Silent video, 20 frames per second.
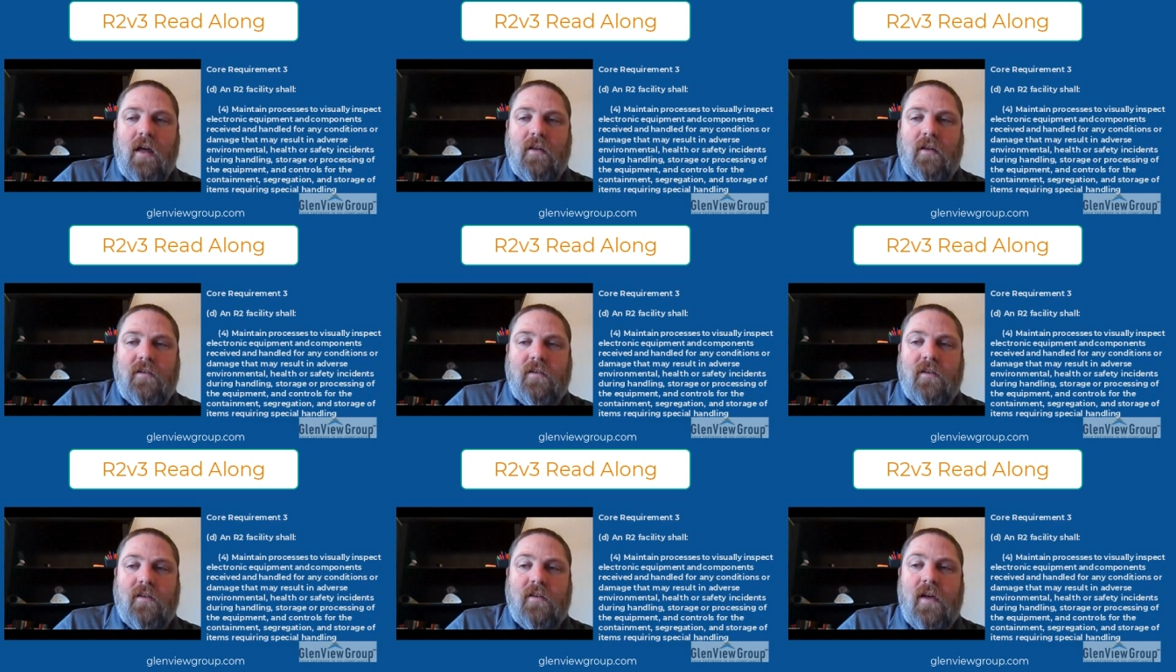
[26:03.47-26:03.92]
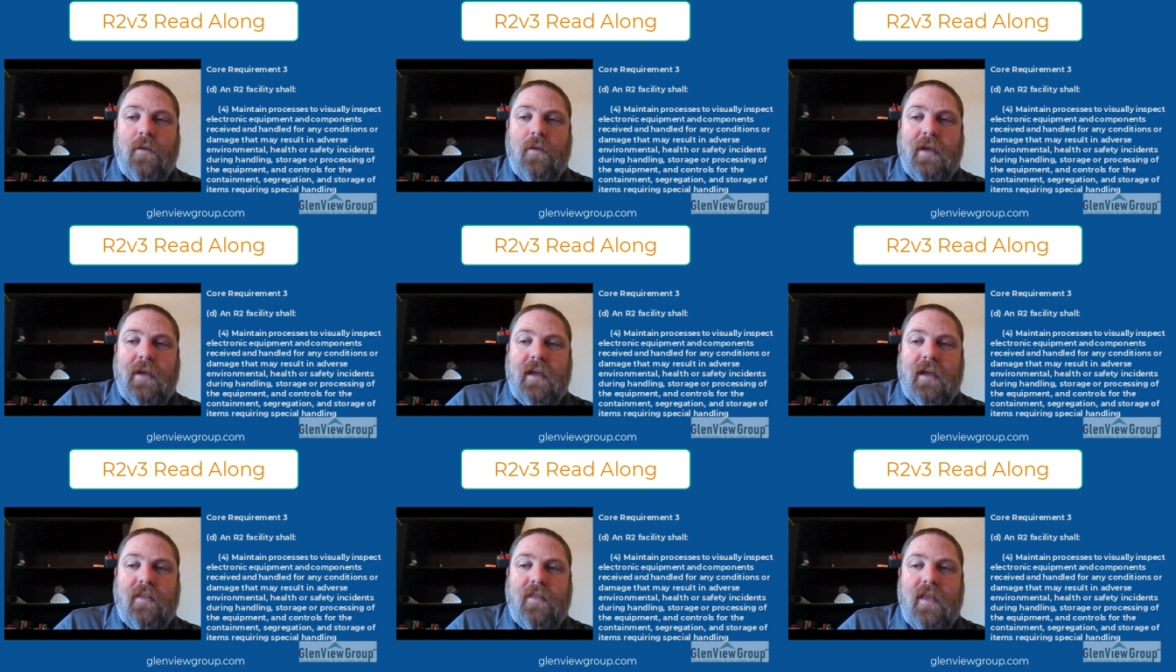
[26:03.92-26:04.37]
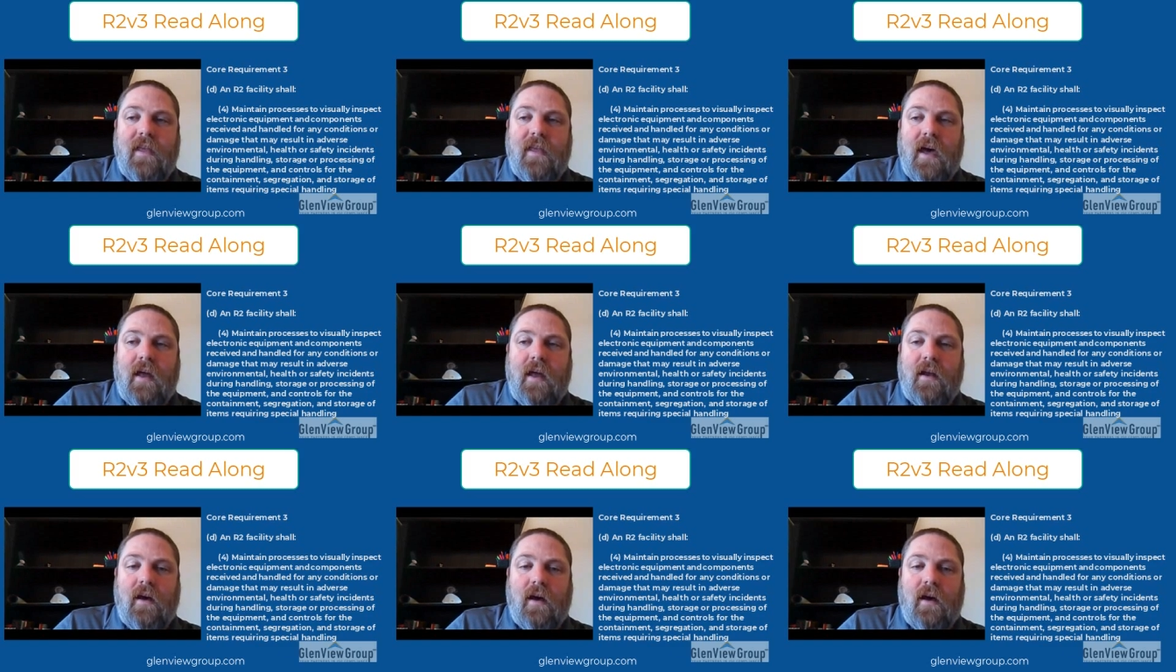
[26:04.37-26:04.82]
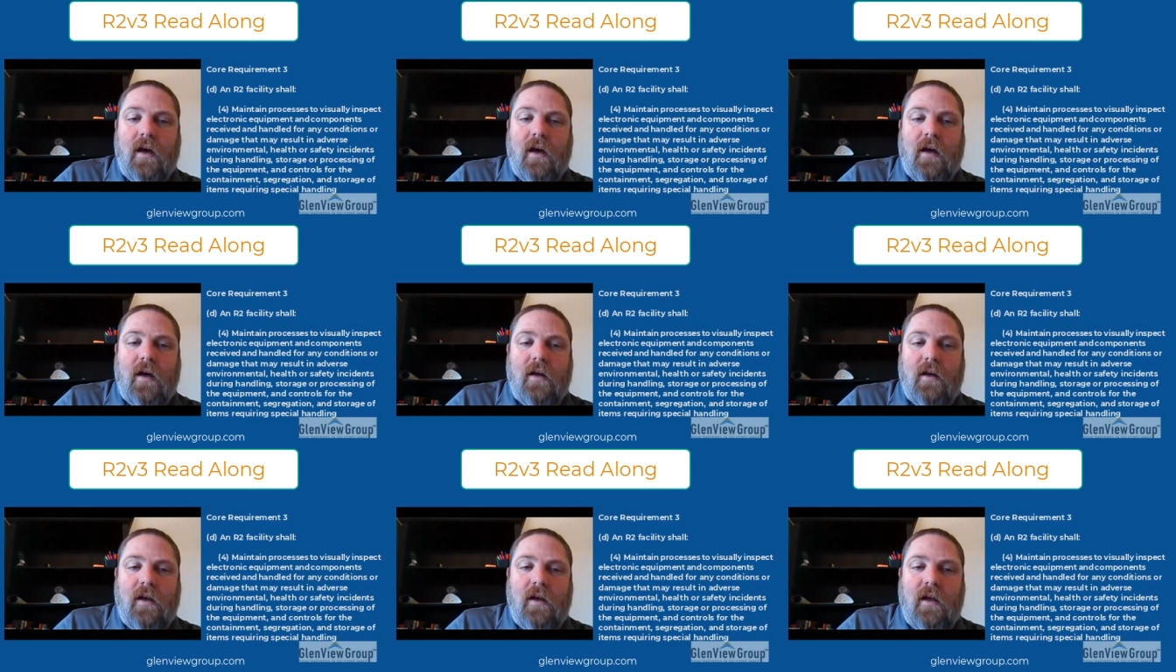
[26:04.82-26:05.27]
is coming in
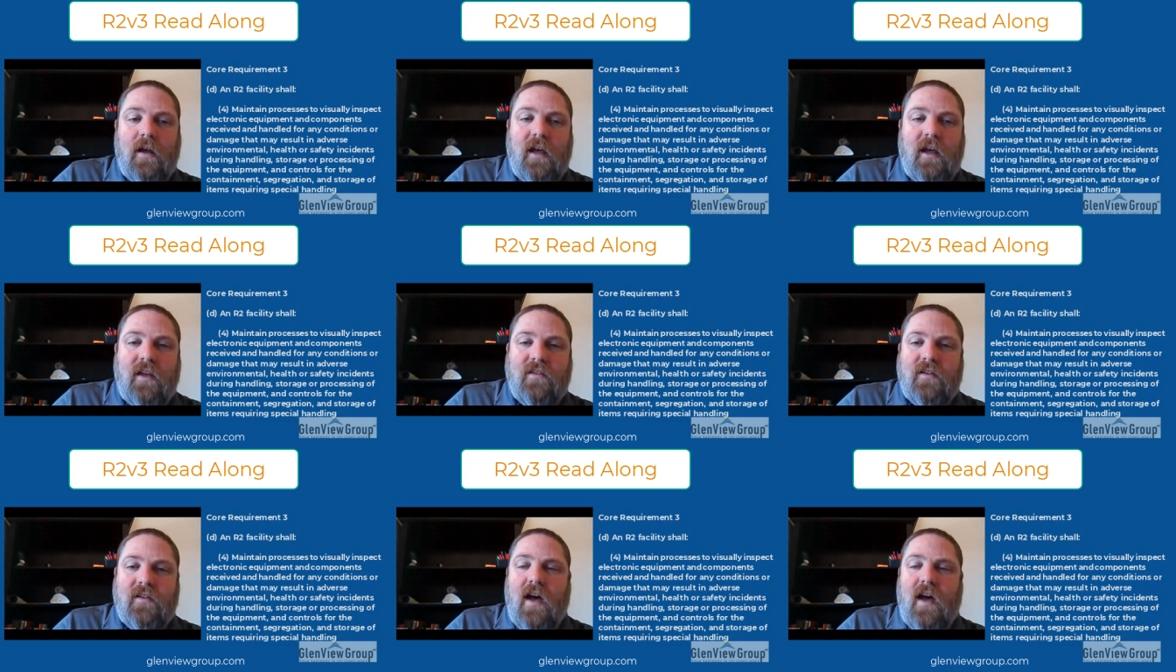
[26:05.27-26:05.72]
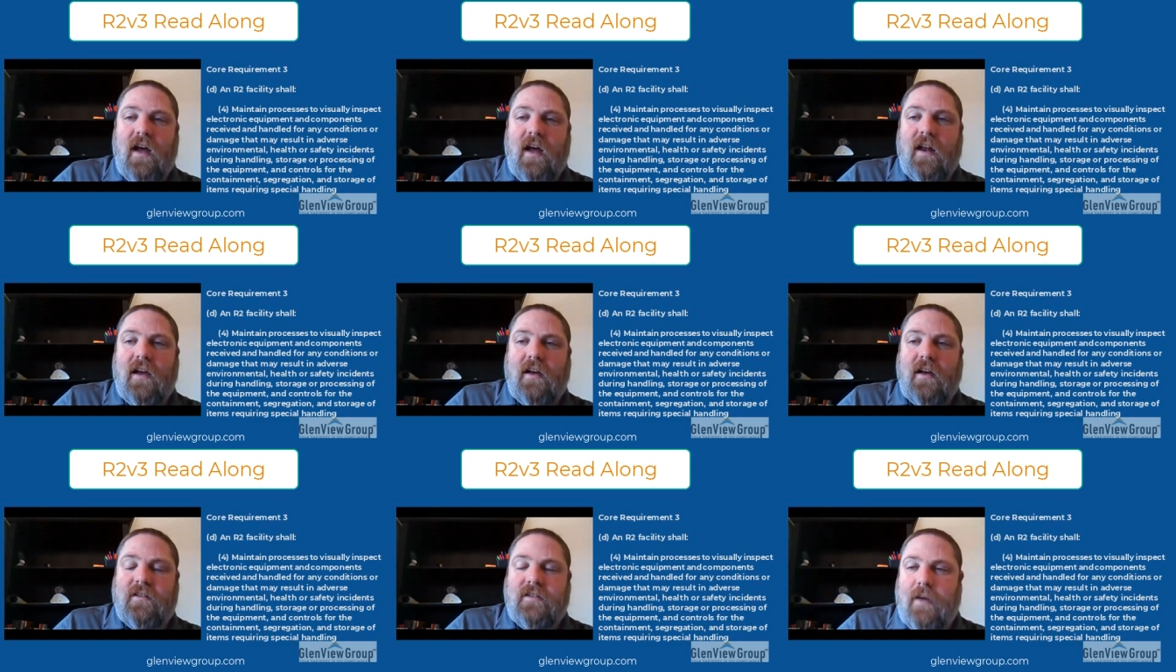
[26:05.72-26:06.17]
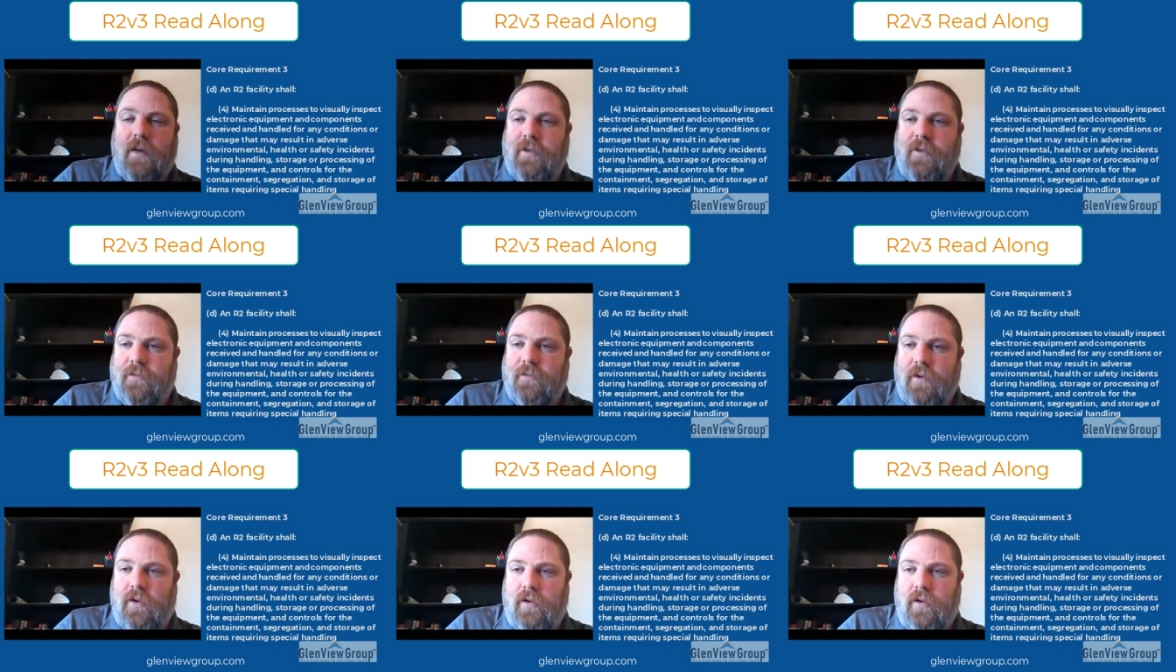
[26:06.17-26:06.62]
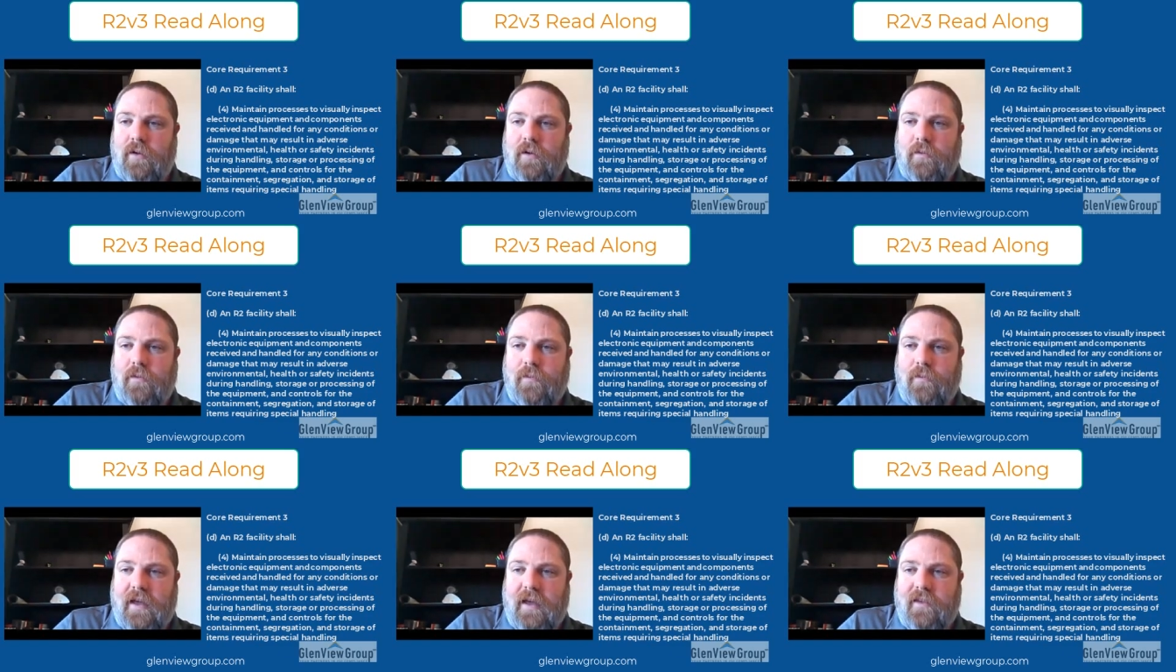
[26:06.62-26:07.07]
that is not acceptable
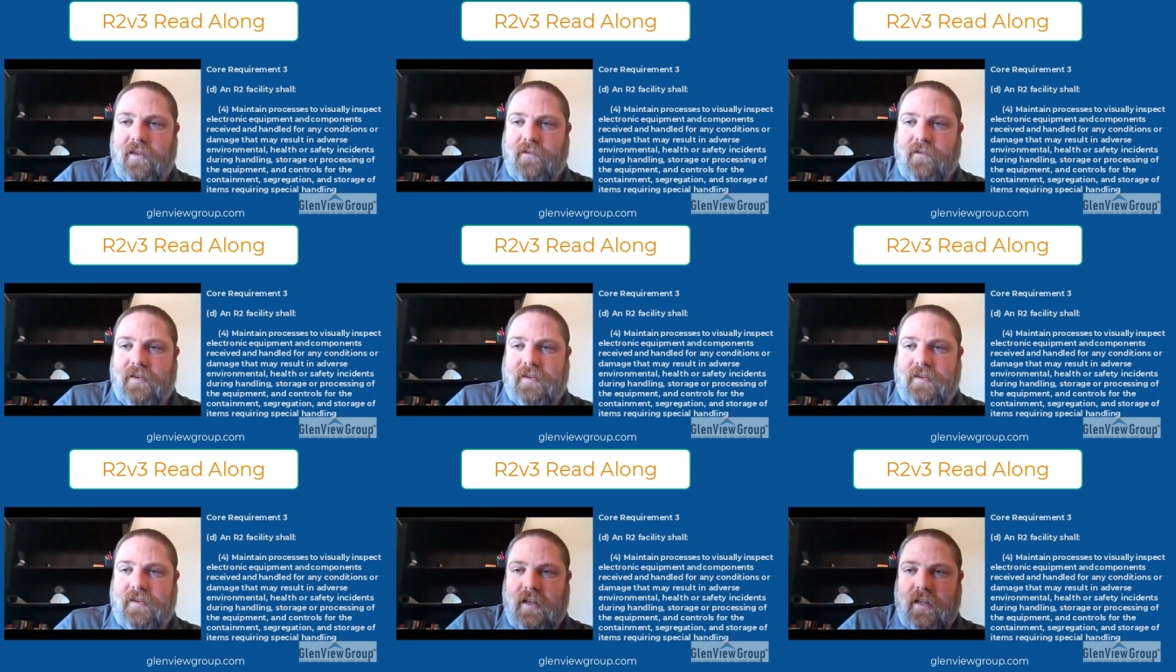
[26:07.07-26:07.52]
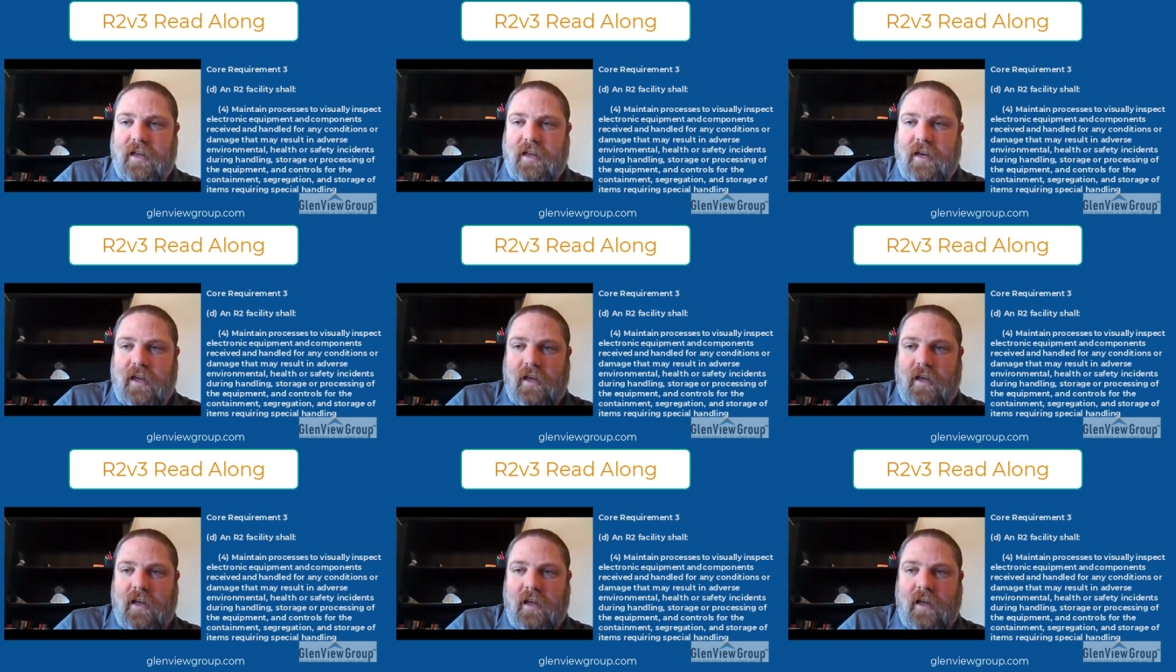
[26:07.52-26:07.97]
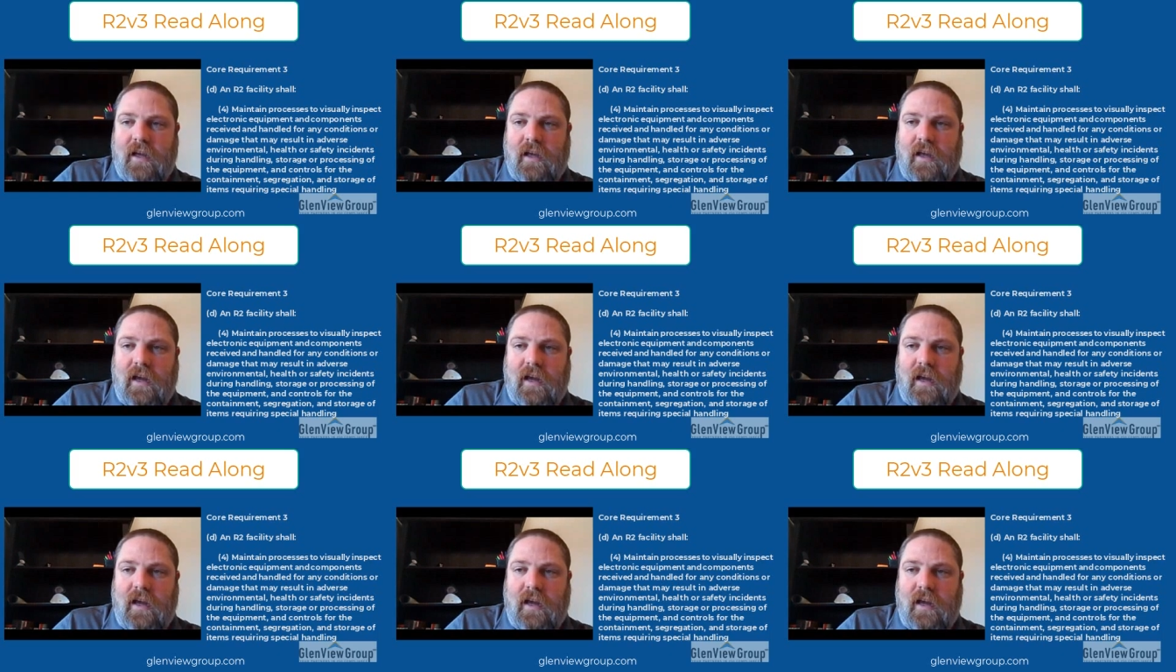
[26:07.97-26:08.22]
by the facility.